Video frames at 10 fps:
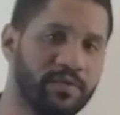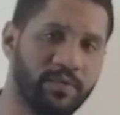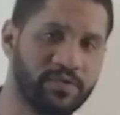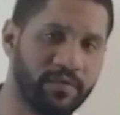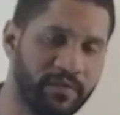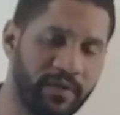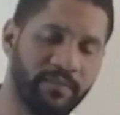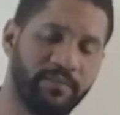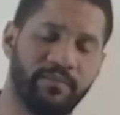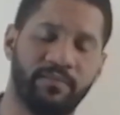Most
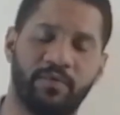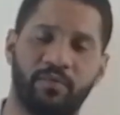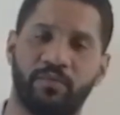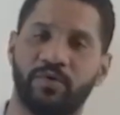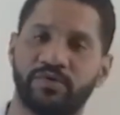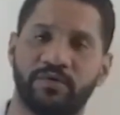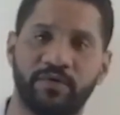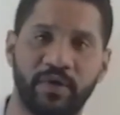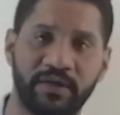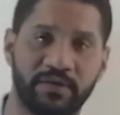of
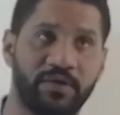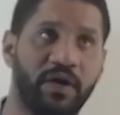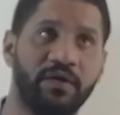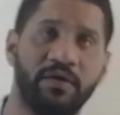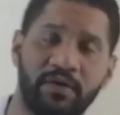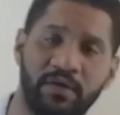you get it wrong.